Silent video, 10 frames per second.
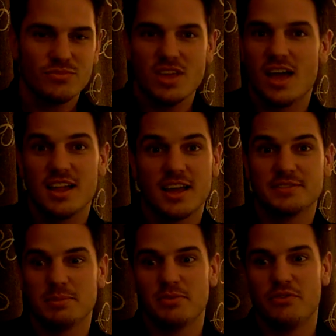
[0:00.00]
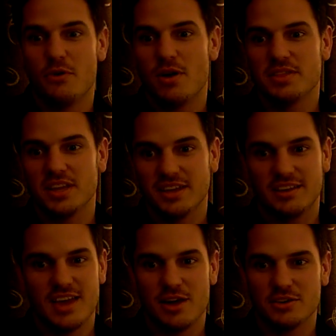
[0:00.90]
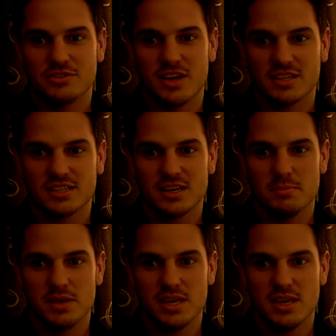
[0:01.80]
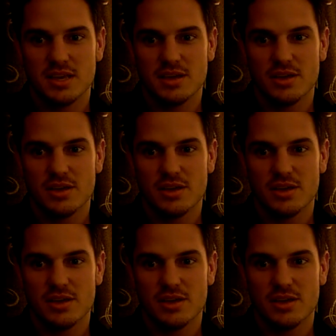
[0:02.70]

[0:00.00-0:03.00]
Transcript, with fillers: Yeah, like I said before, I think Counter Strike is going to be